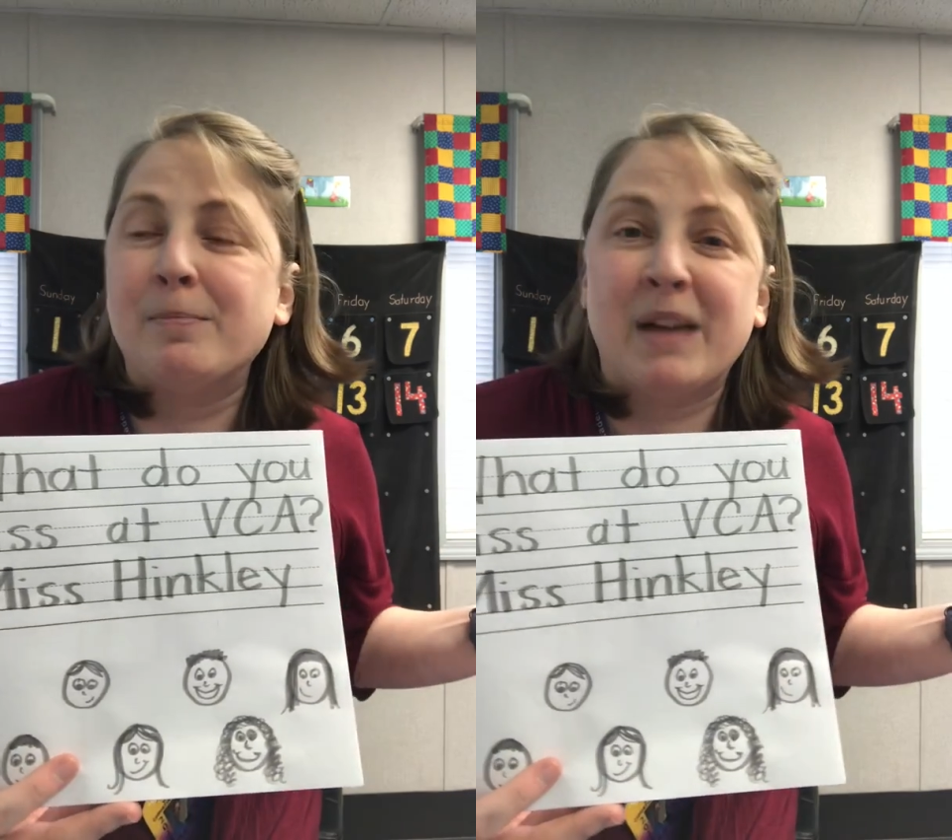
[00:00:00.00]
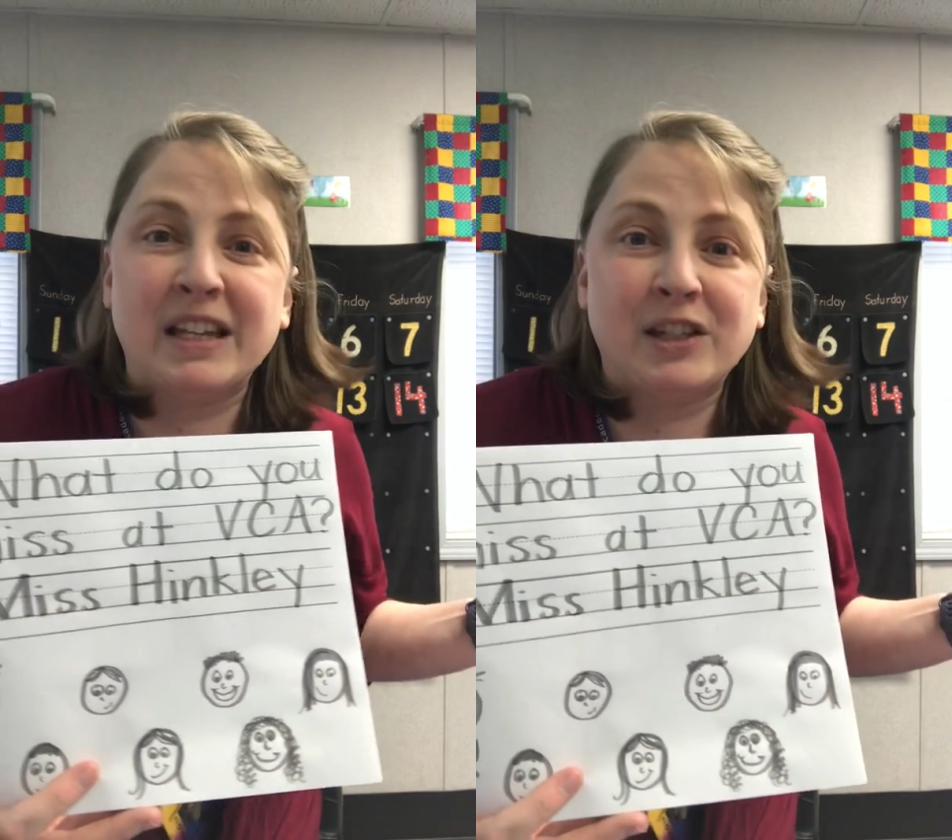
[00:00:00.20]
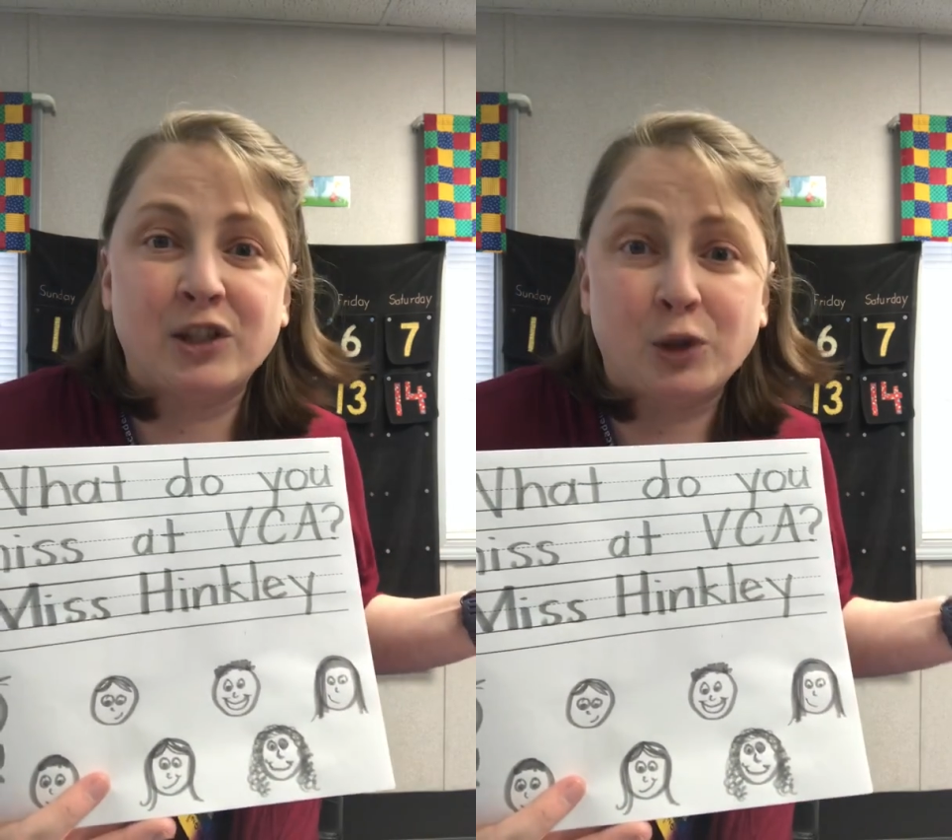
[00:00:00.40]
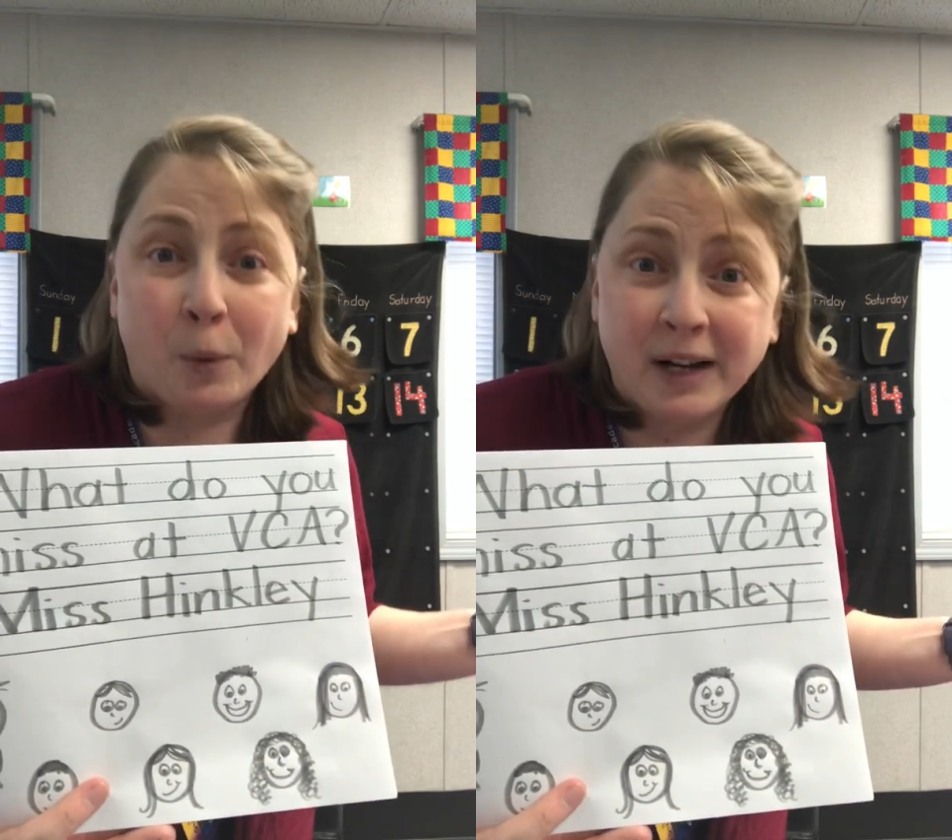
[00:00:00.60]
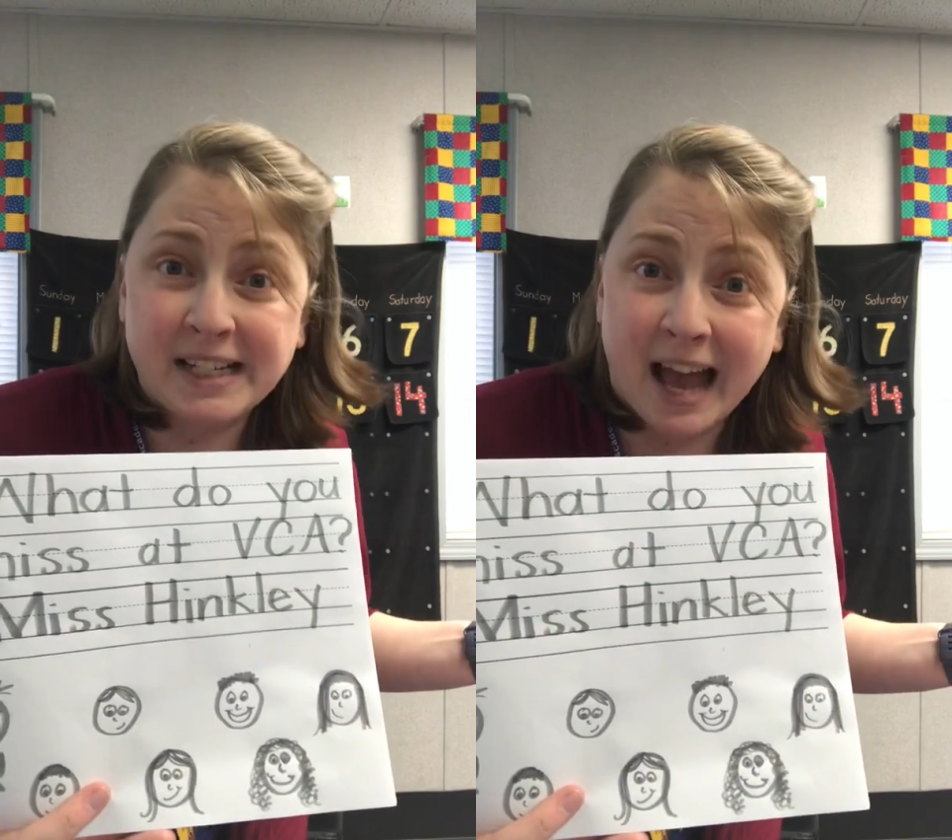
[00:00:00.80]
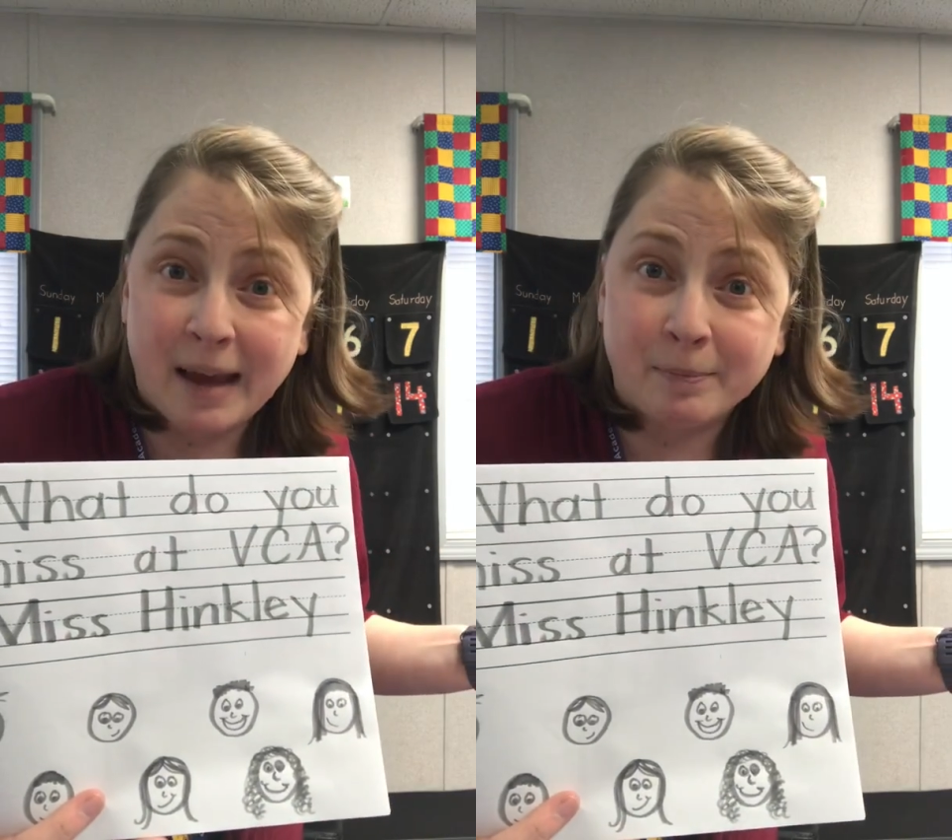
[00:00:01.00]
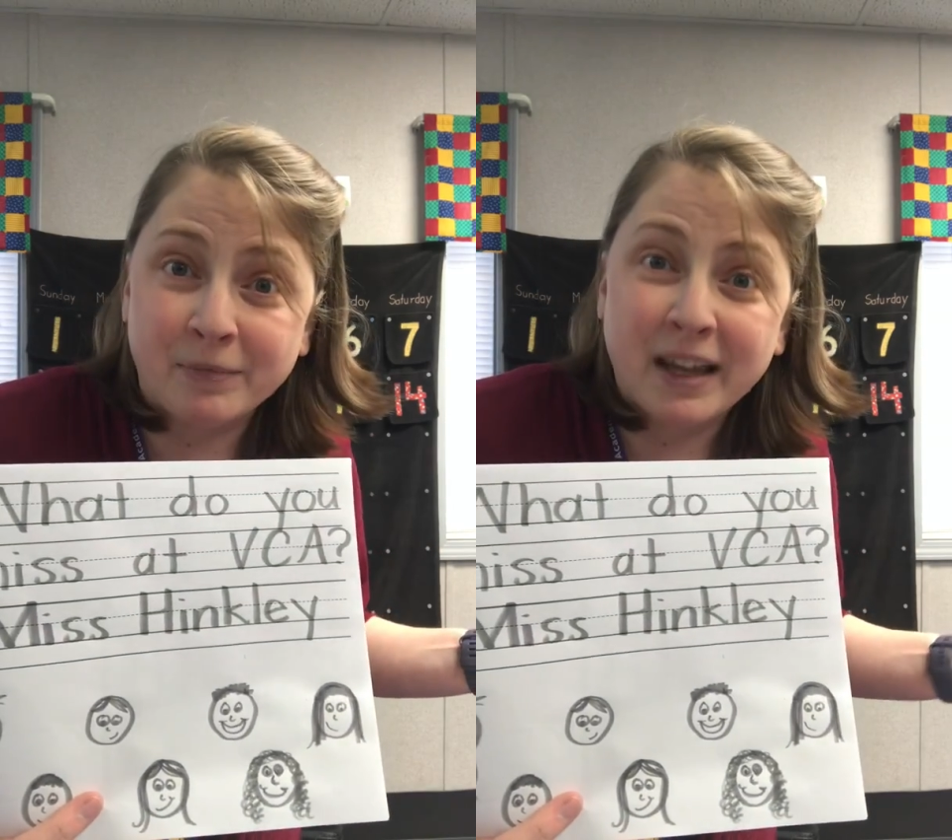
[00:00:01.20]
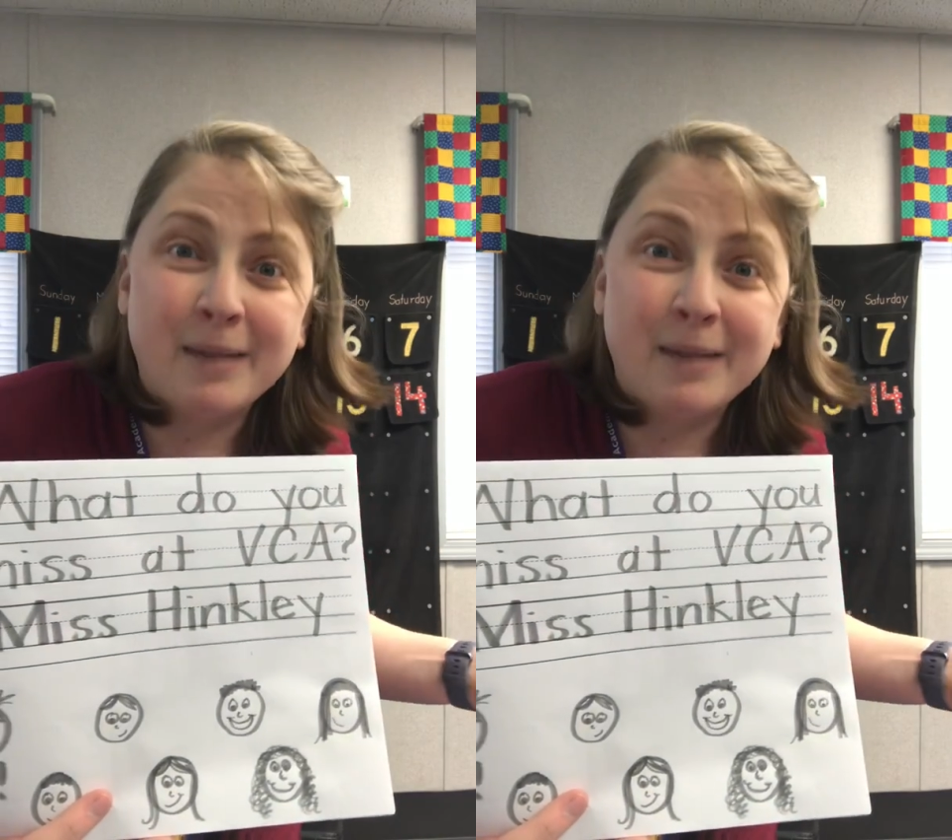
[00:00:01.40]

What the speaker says: miss story time.